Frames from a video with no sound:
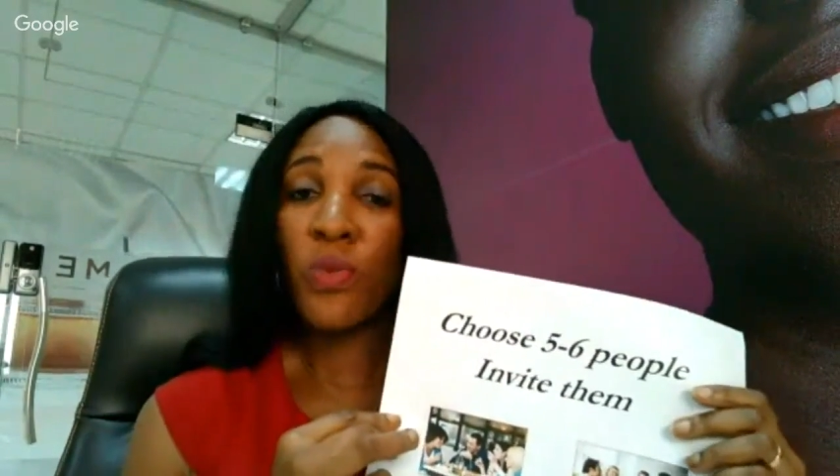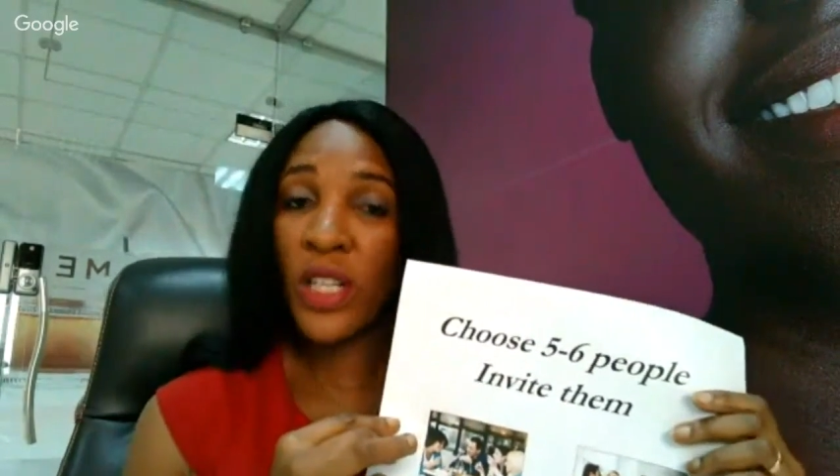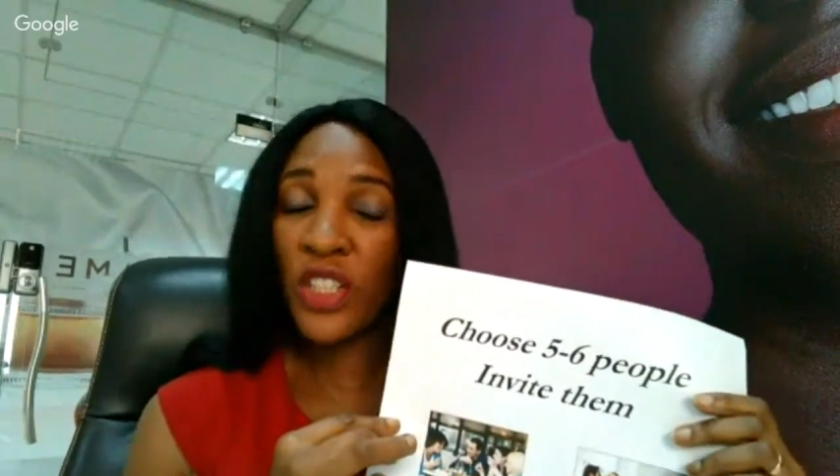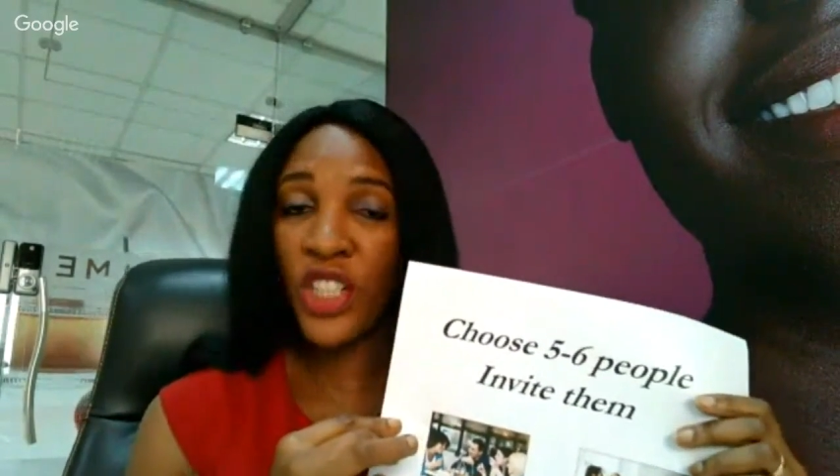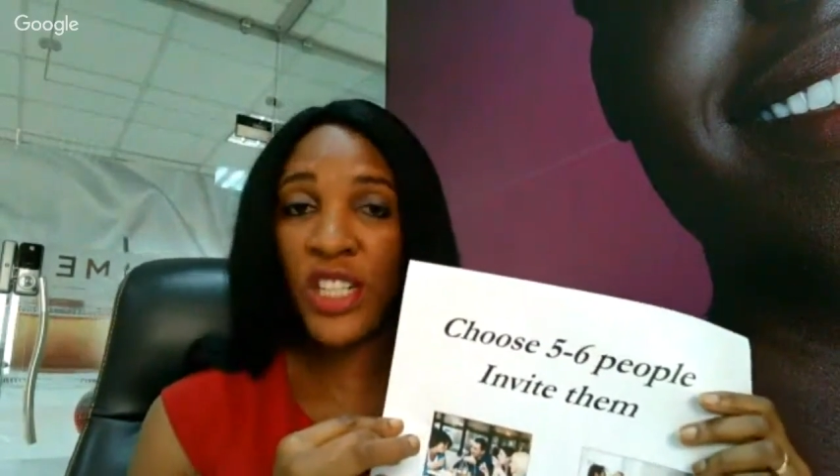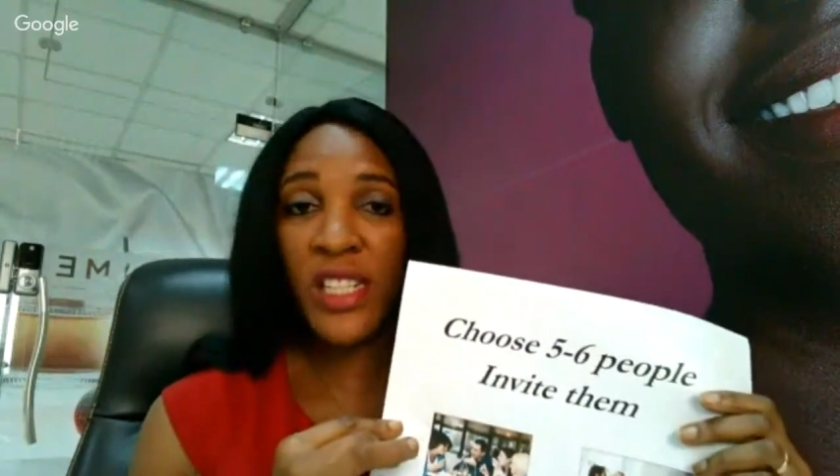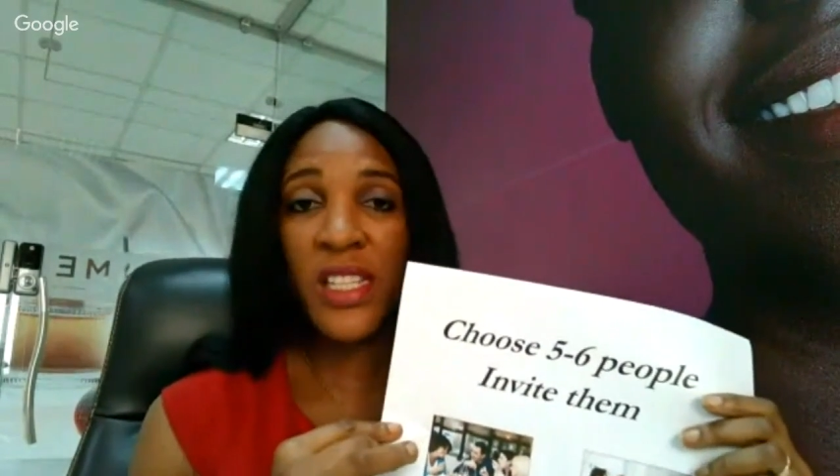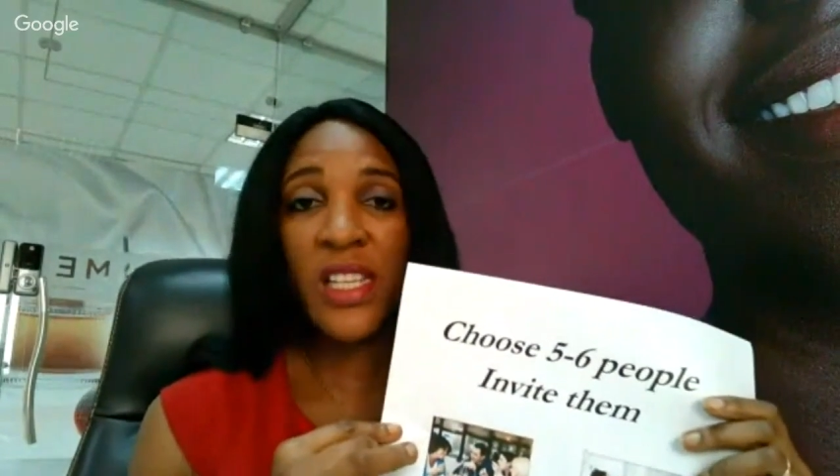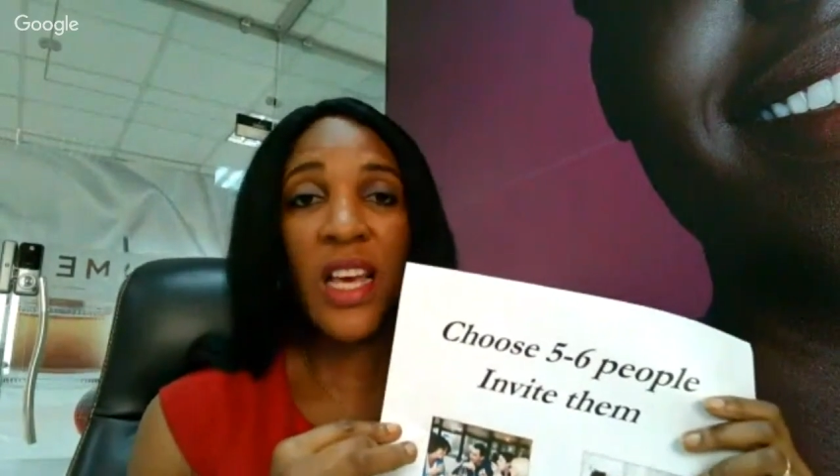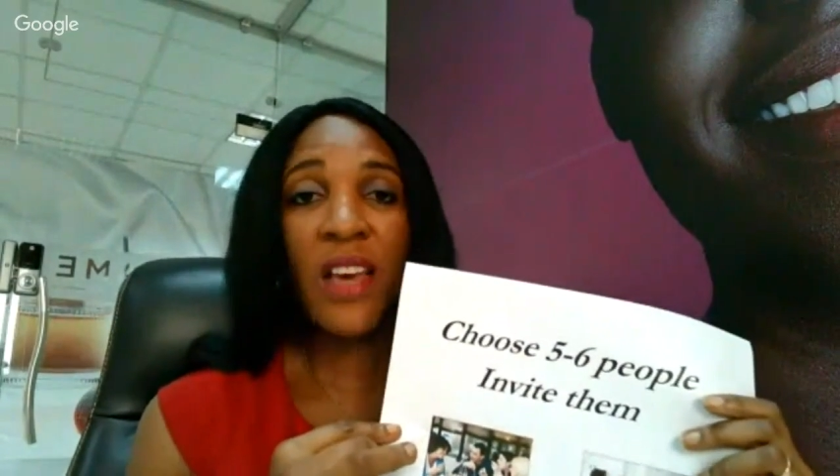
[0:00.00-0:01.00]
which
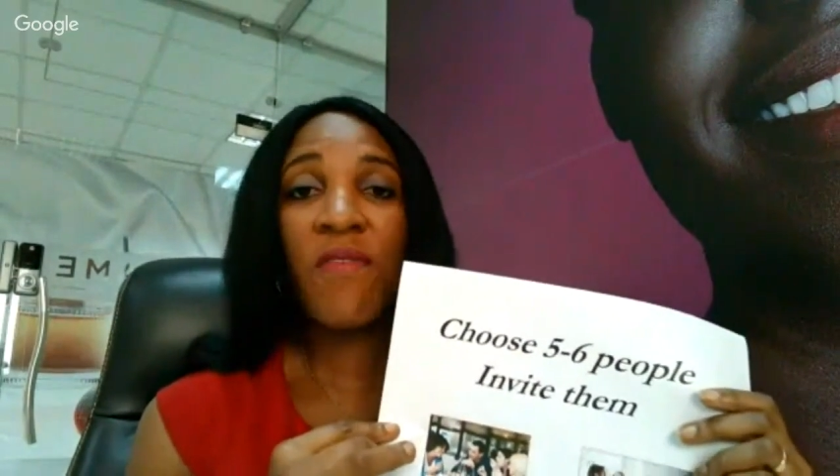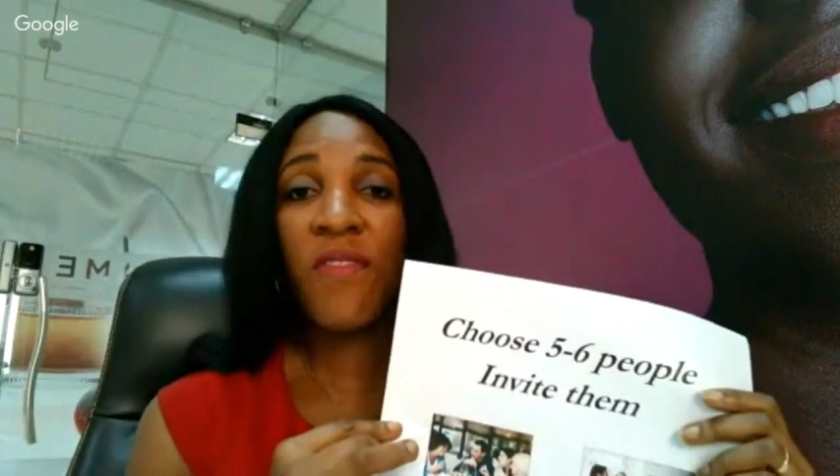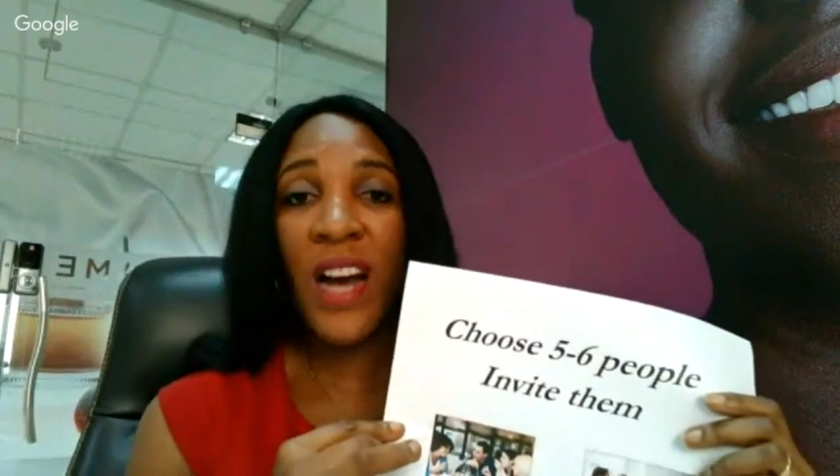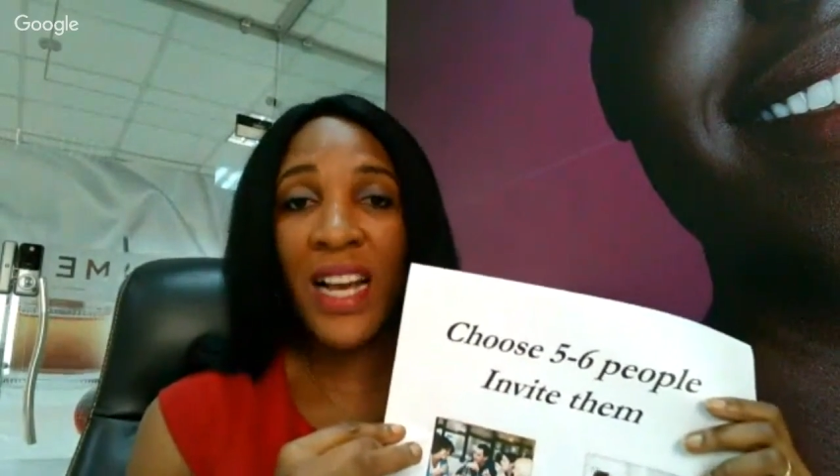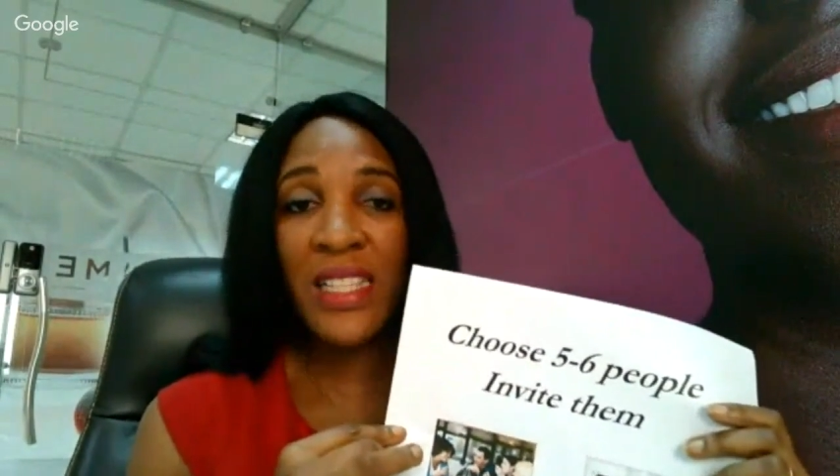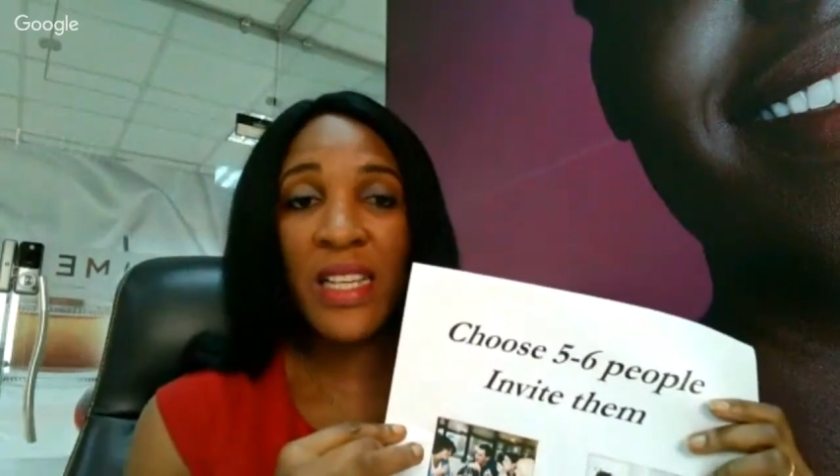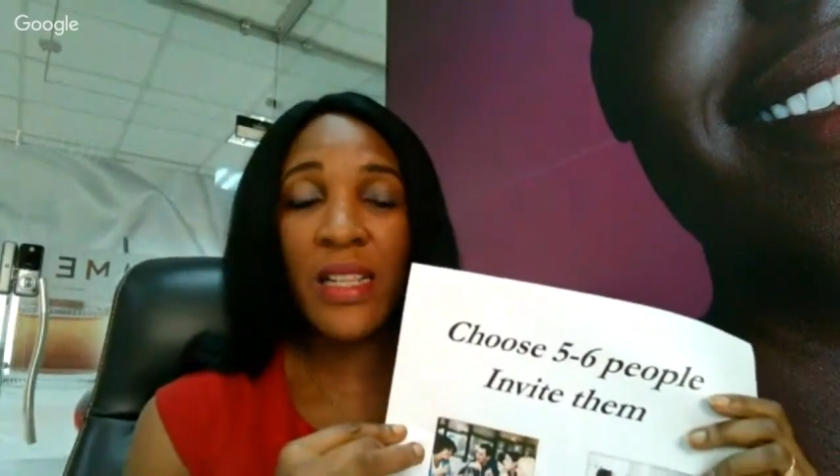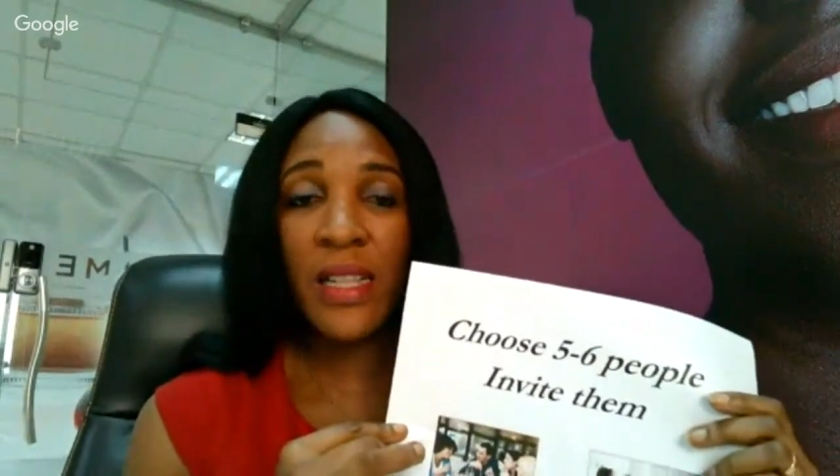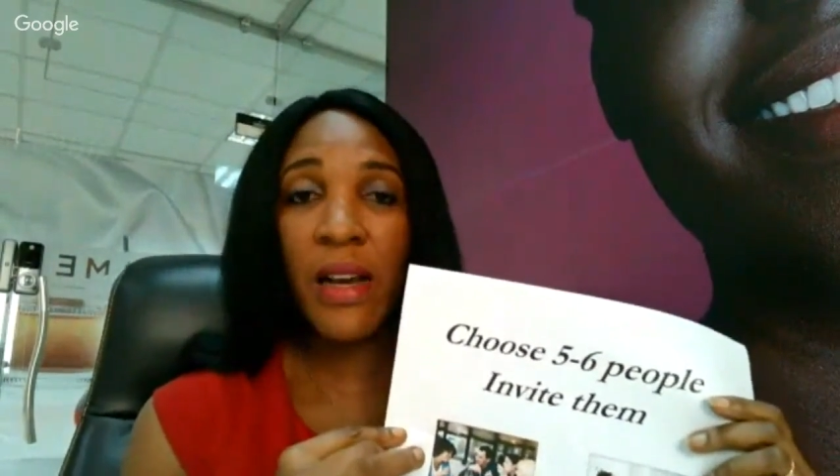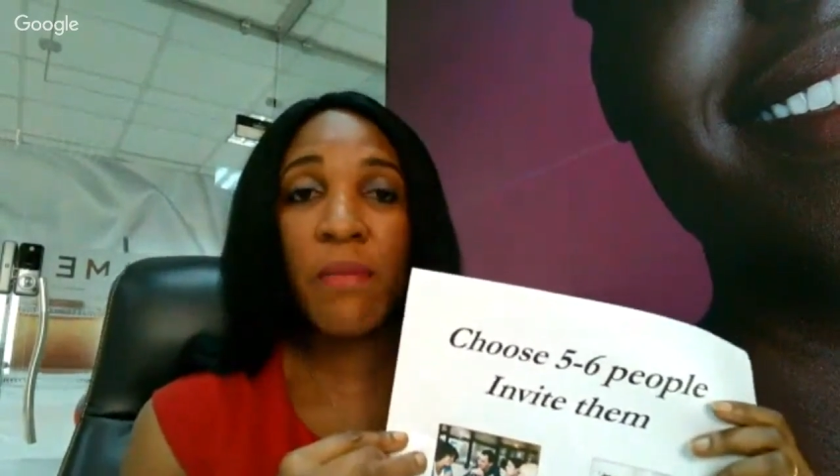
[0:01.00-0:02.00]
is
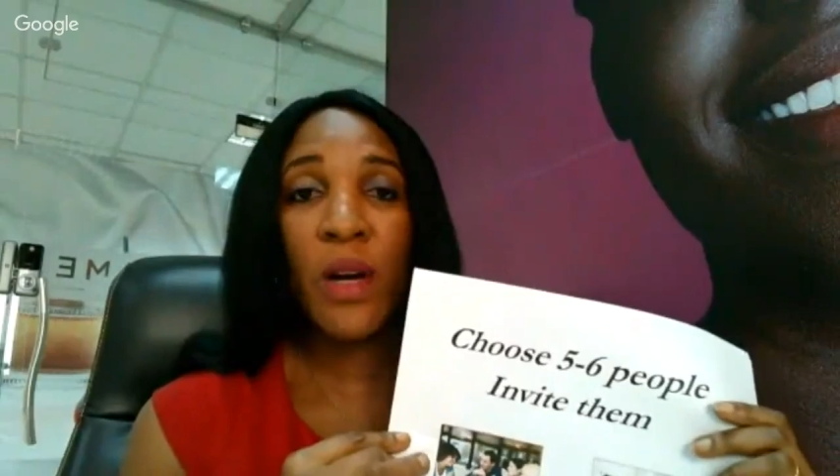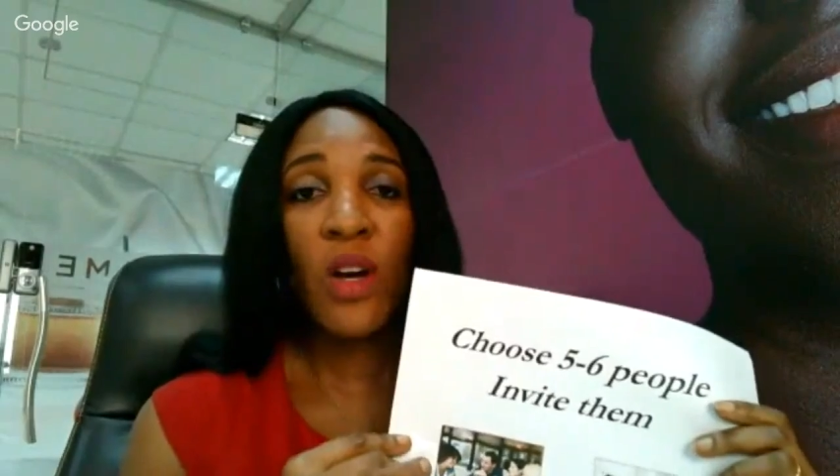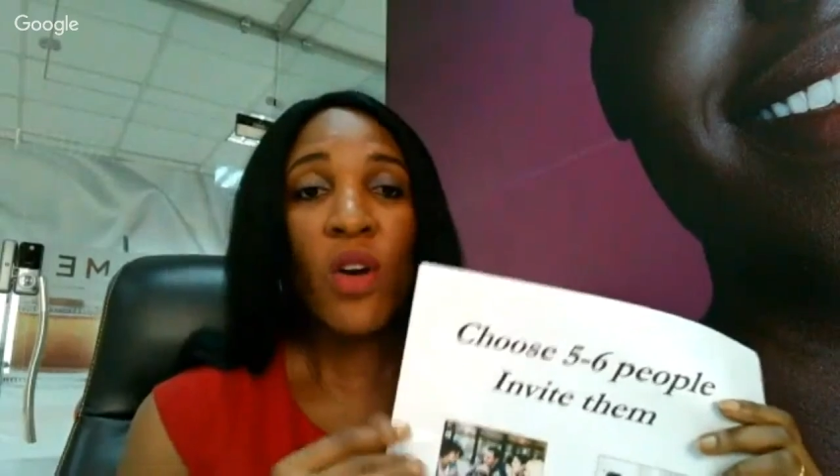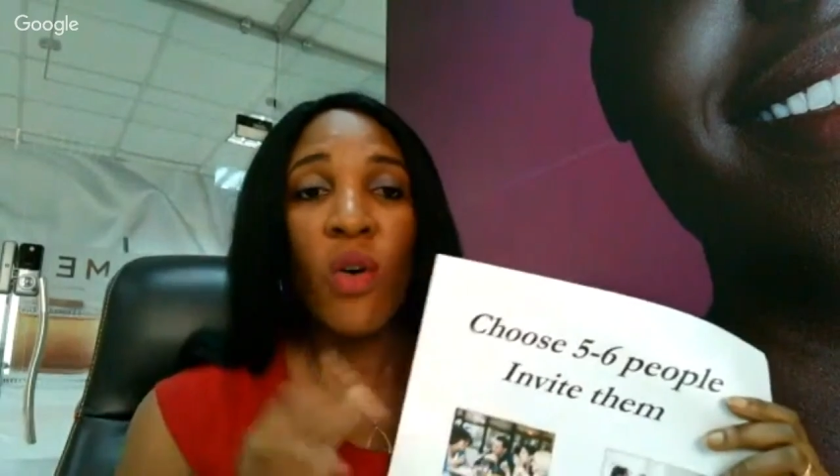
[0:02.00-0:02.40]
inviting them.